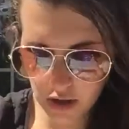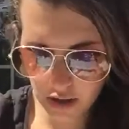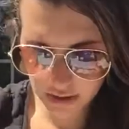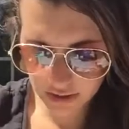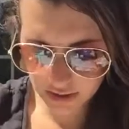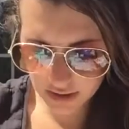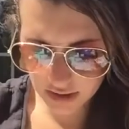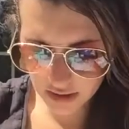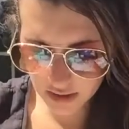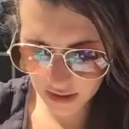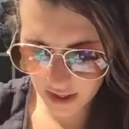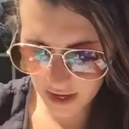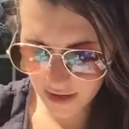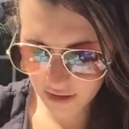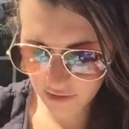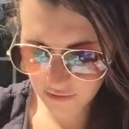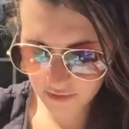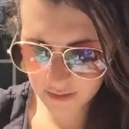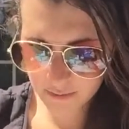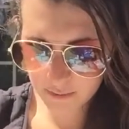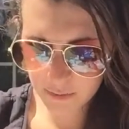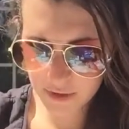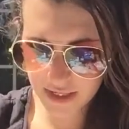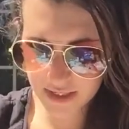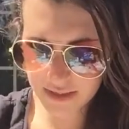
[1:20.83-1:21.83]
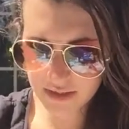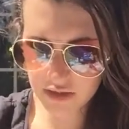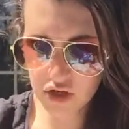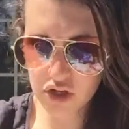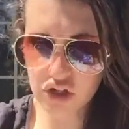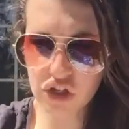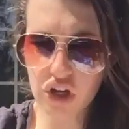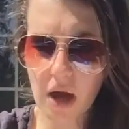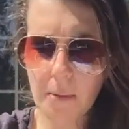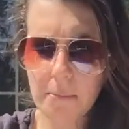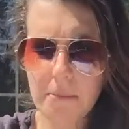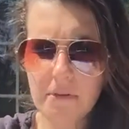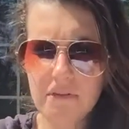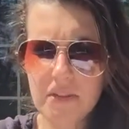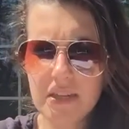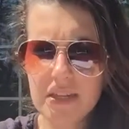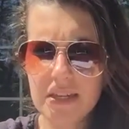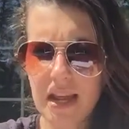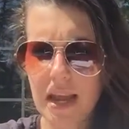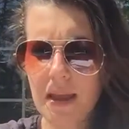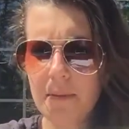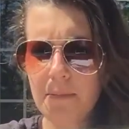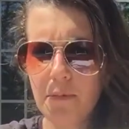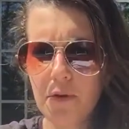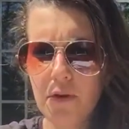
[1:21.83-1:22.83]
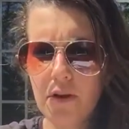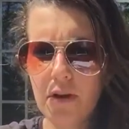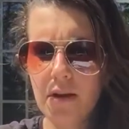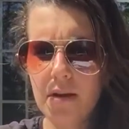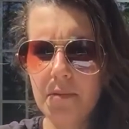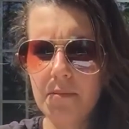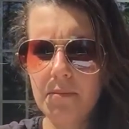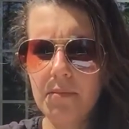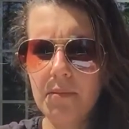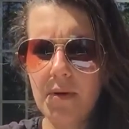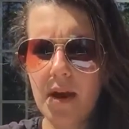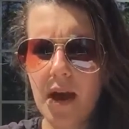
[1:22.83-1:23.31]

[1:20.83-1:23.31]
So the liner is placed on top of the diaper,